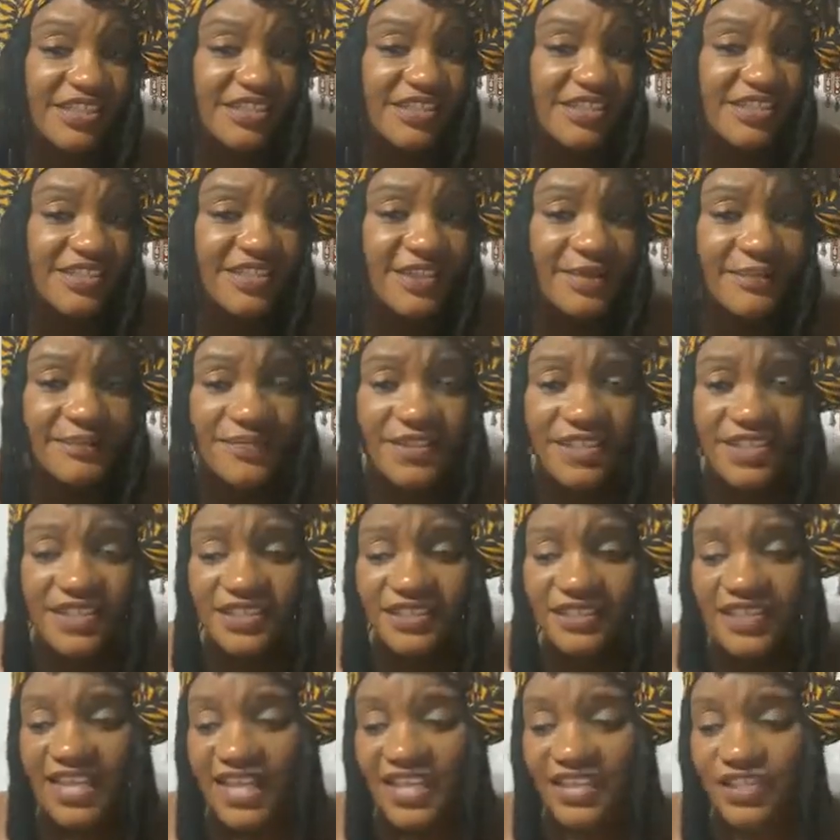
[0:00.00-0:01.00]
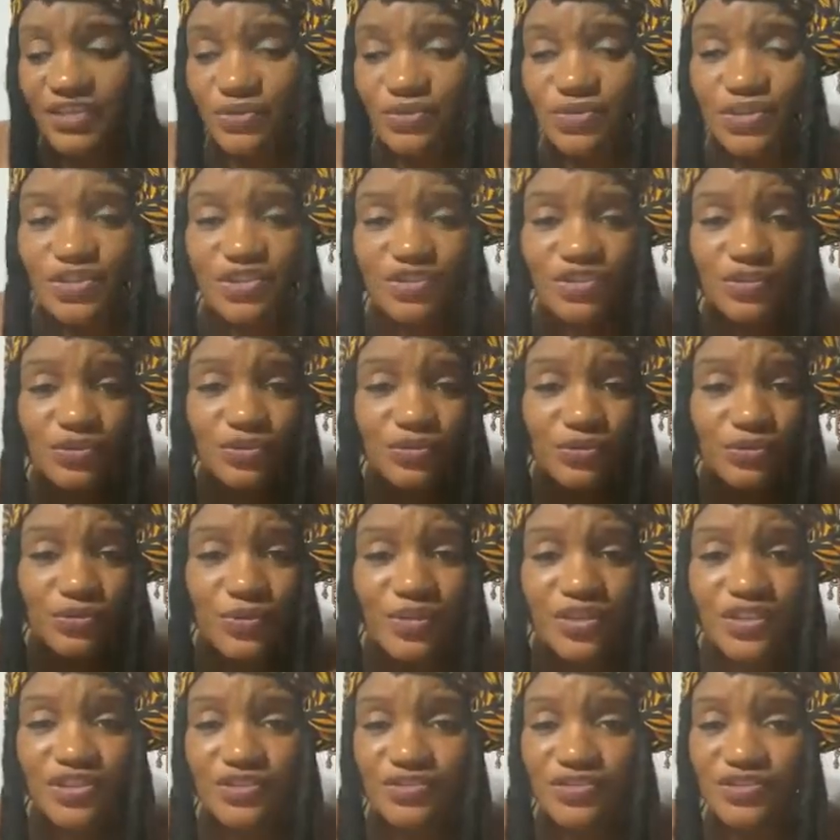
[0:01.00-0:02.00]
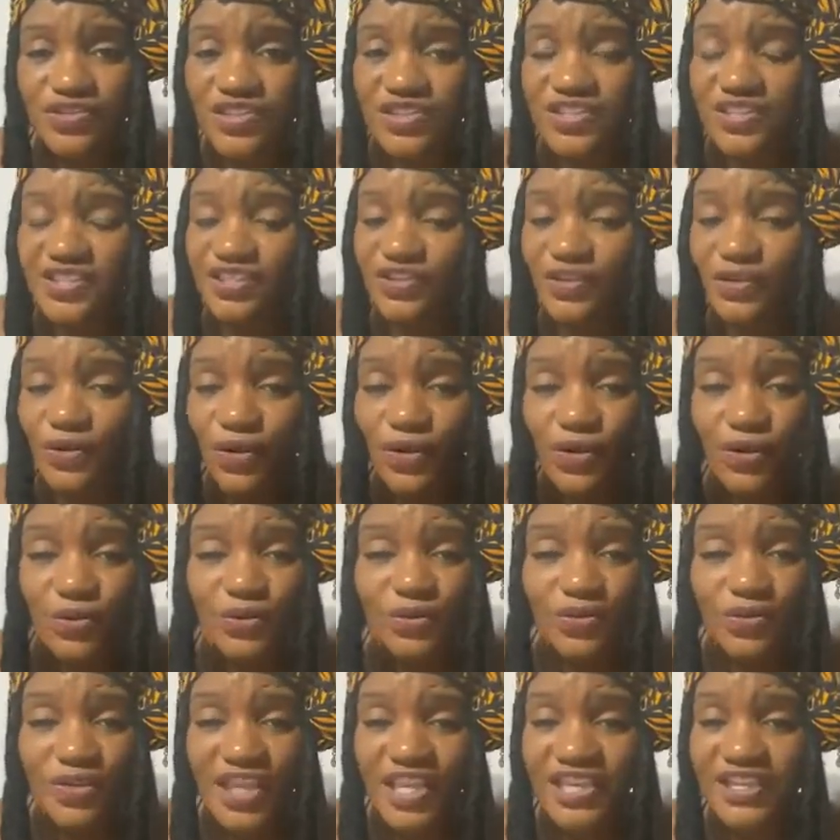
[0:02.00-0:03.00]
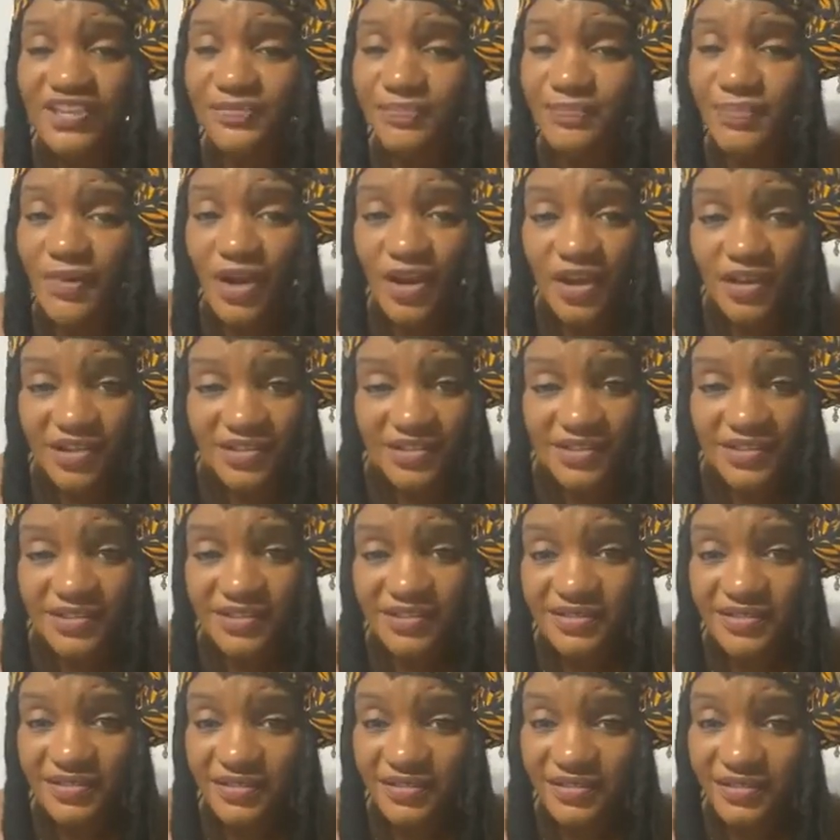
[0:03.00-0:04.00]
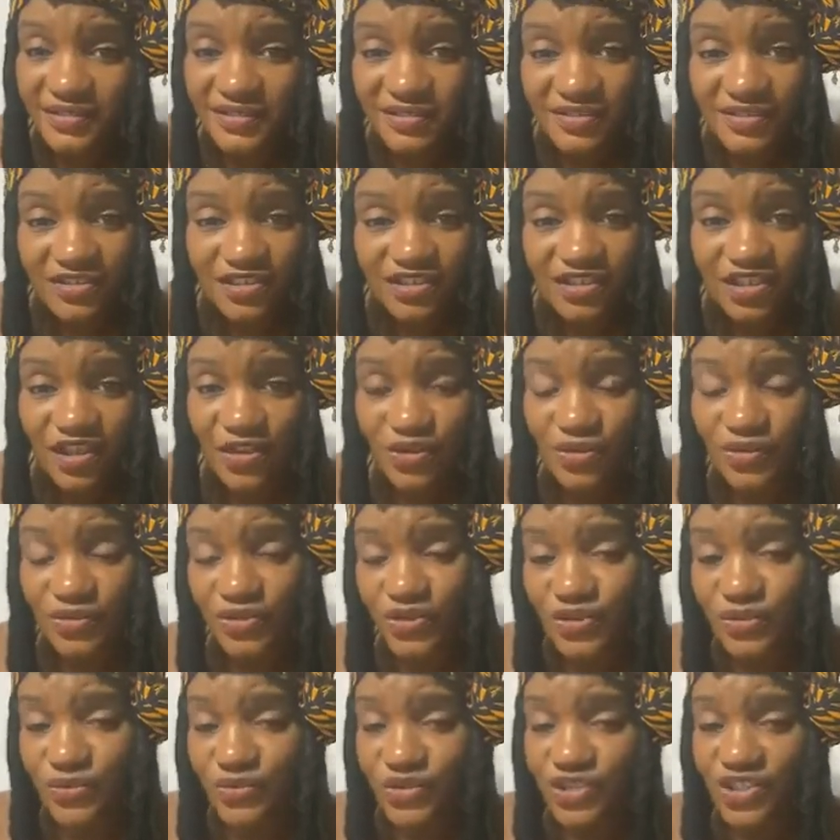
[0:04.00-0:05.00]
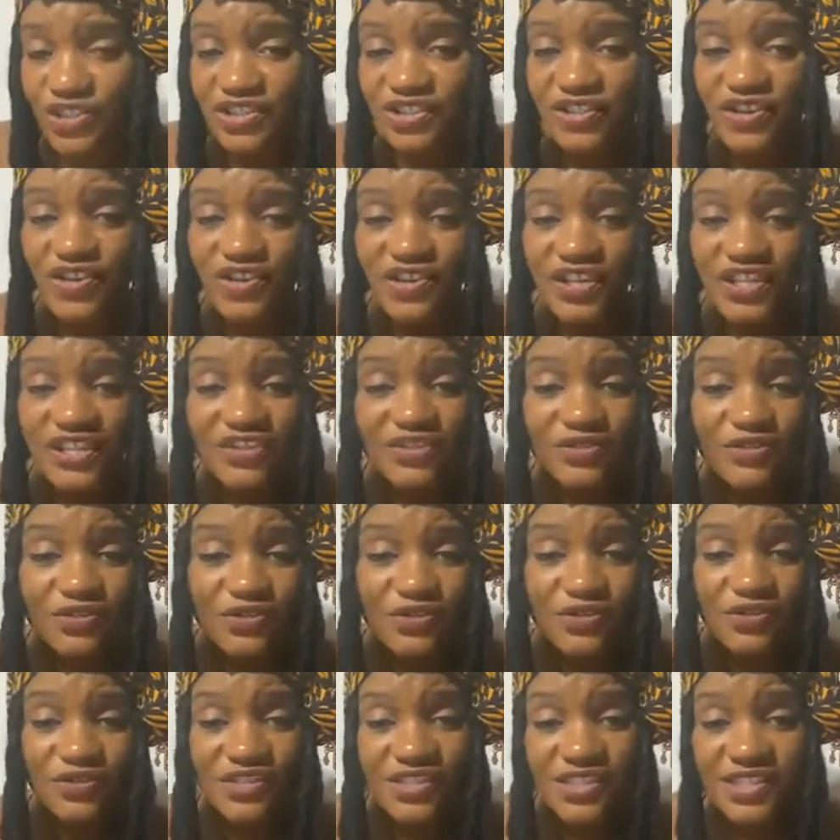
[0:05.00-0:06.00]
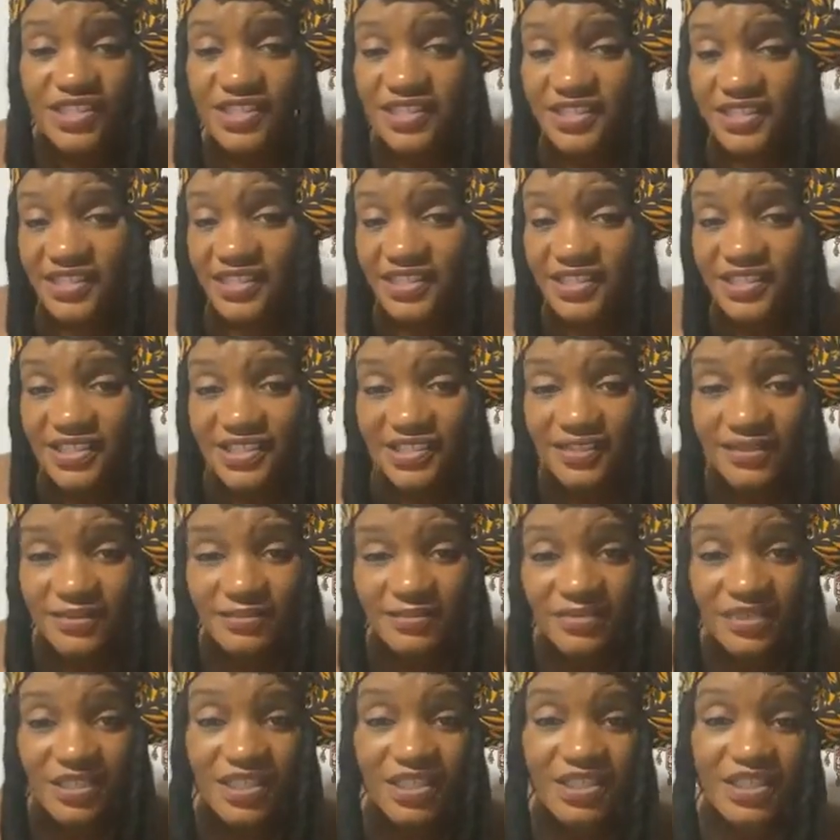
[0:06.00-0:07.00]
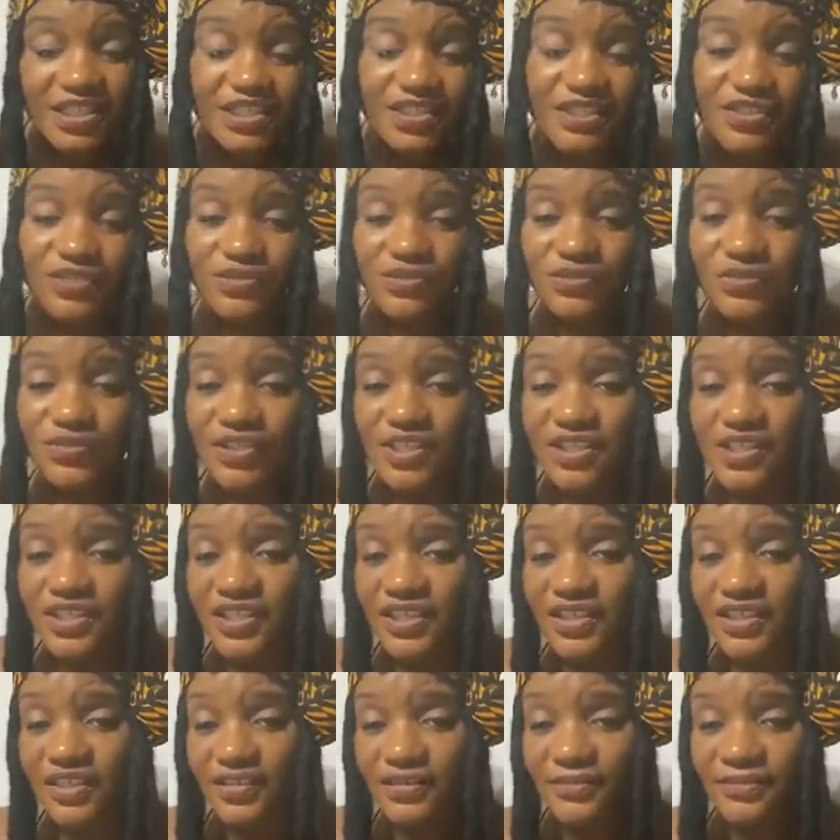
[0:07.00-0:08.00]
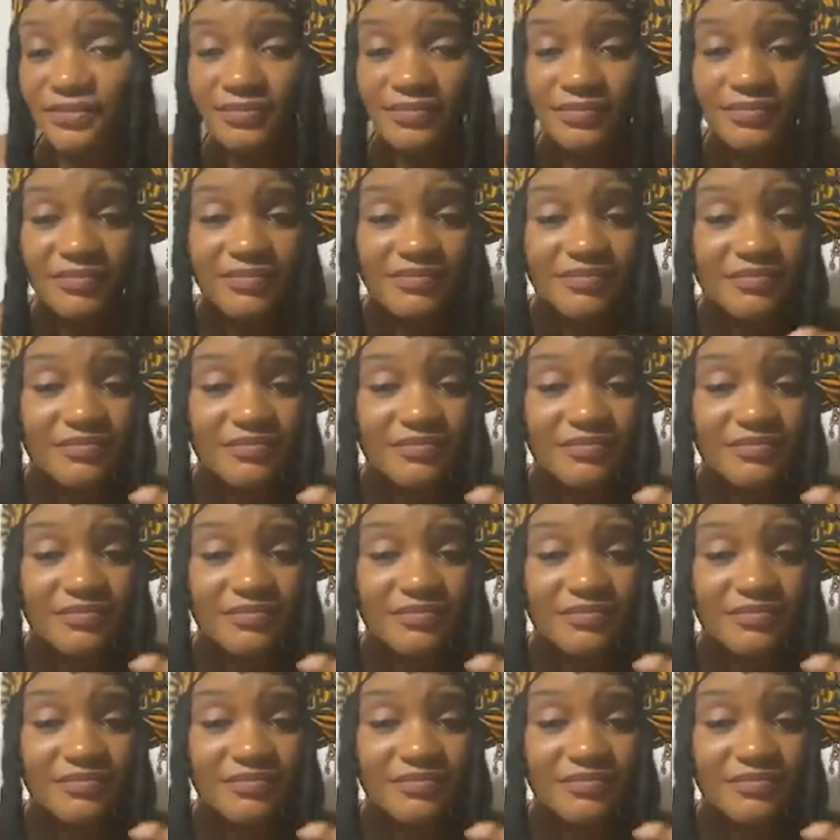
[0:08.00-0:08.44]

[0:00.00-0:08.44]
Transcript: something that you could do where you're just your own creative boss. You just are, either you're assisting them, you can,